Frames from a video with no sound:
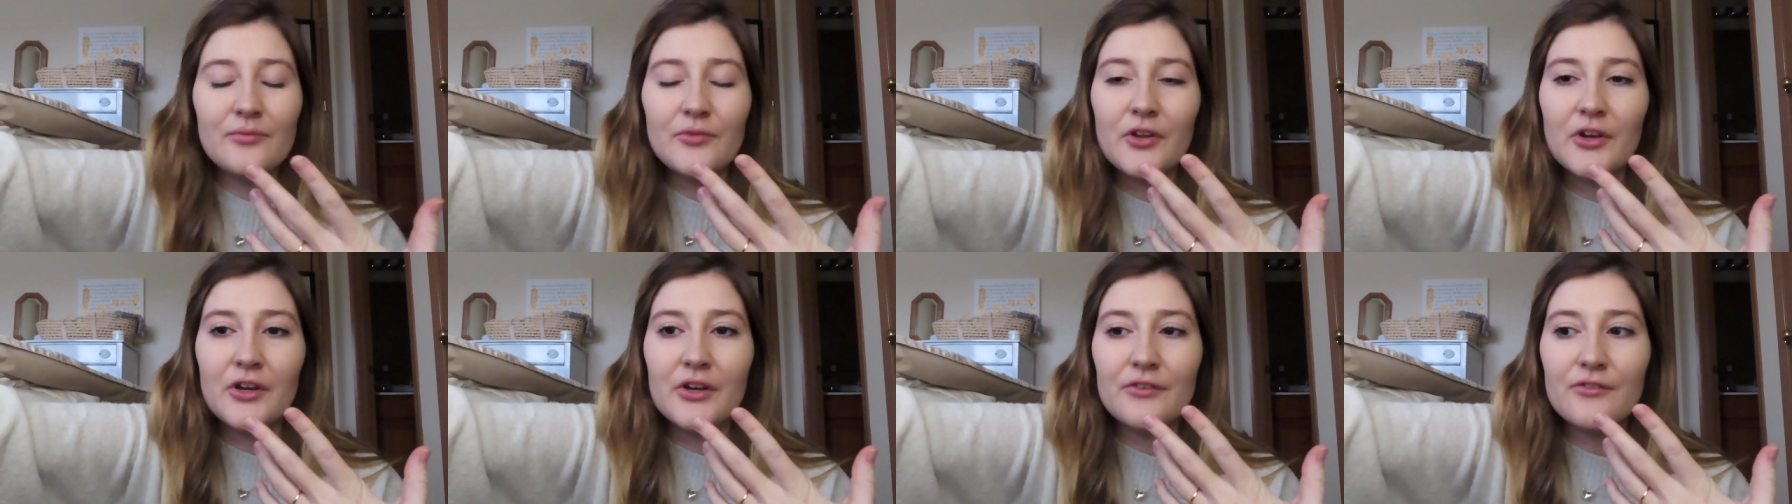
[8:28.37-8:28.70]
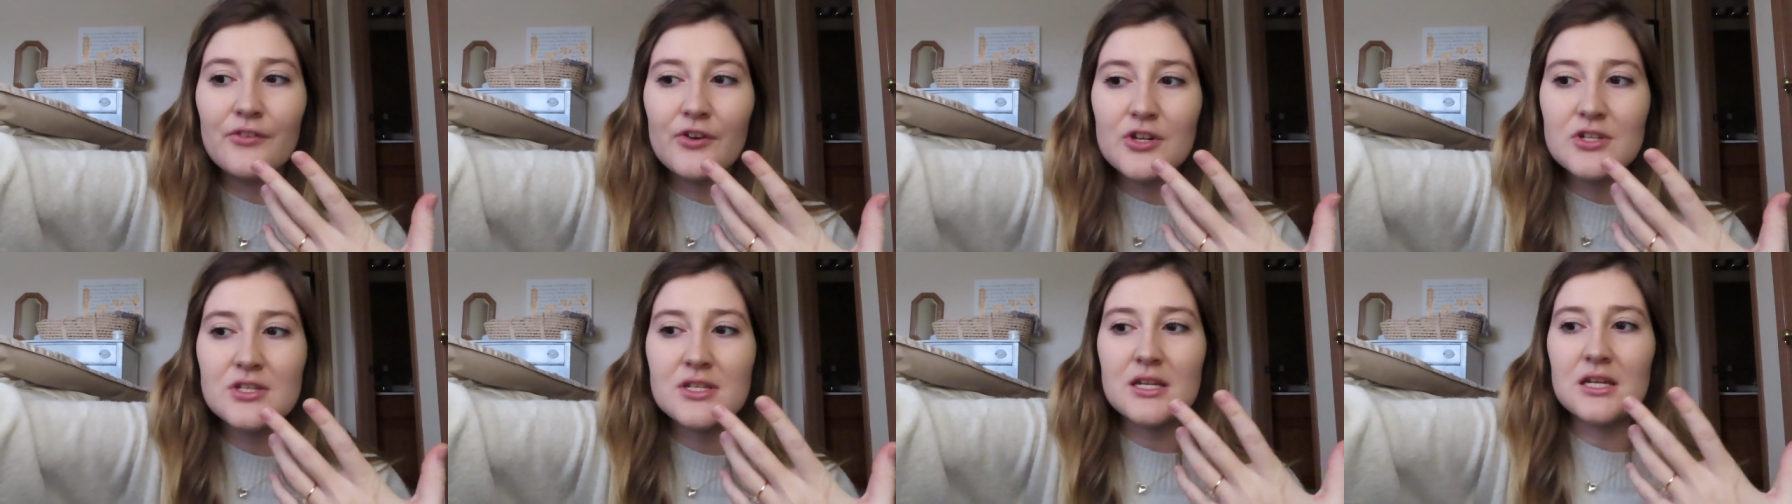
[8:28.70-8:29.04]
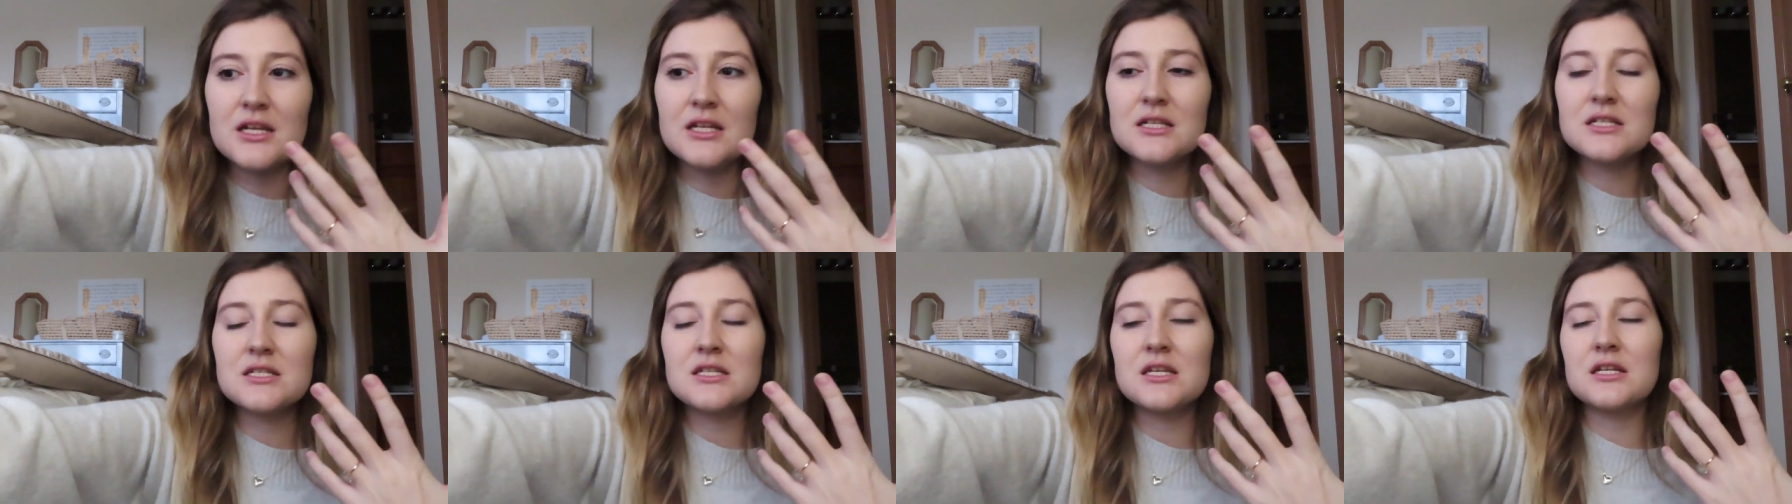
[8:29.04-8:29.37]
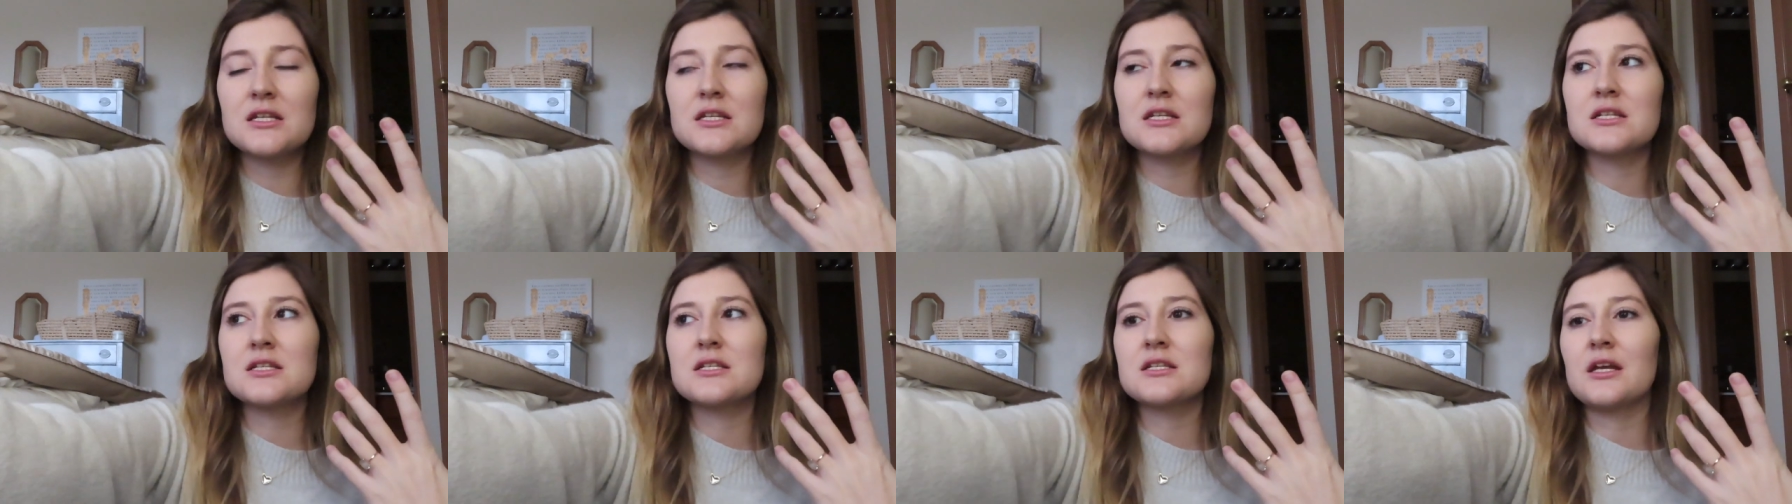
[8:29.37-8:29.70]
your first
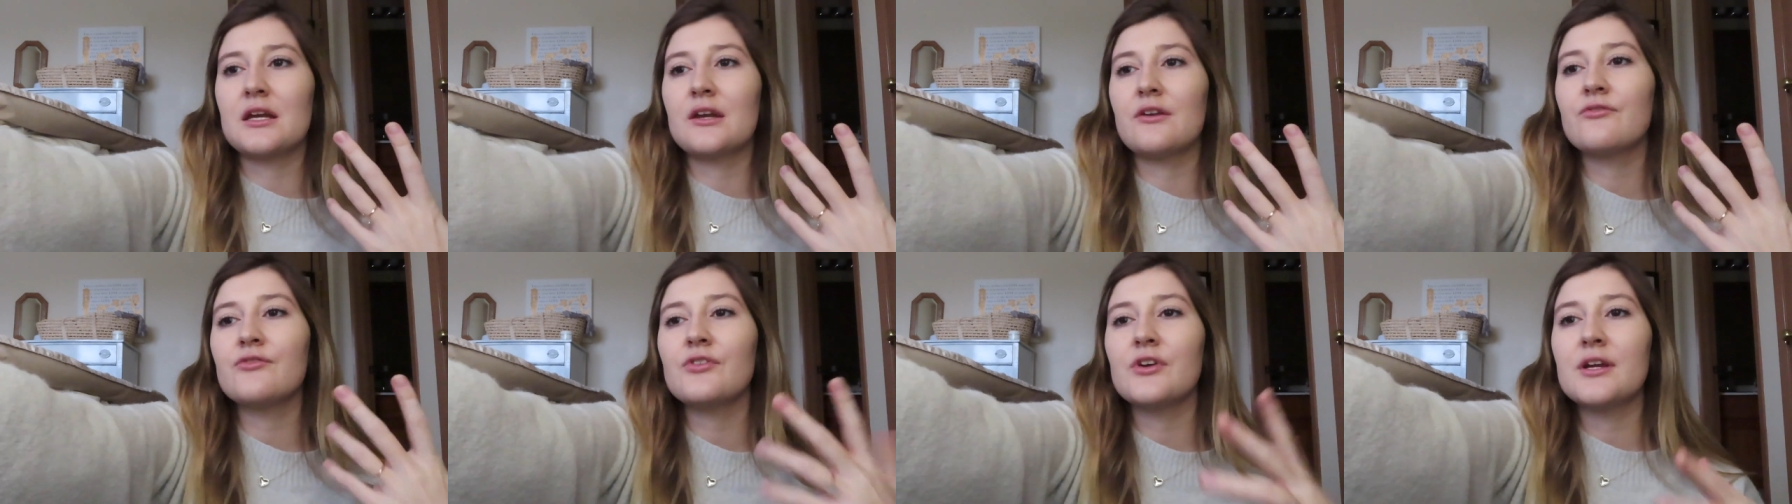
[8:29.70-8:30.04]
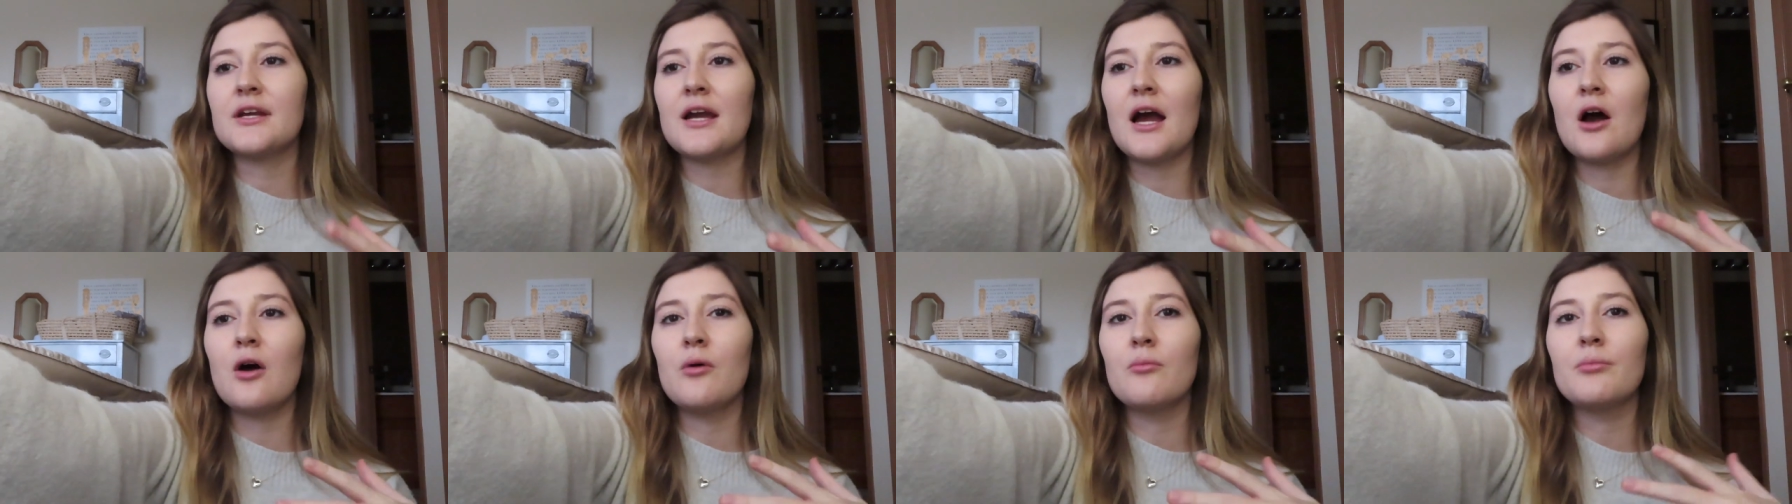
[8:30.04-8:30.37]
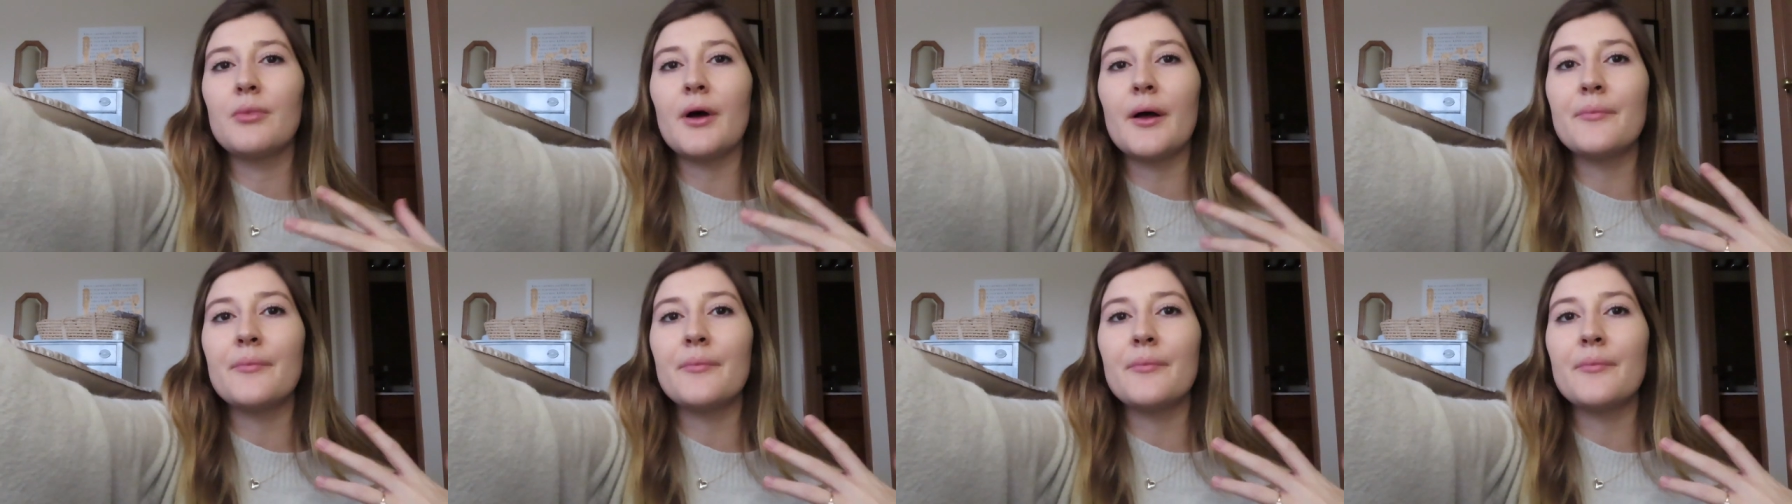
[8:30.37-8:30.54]
instinct is like freak out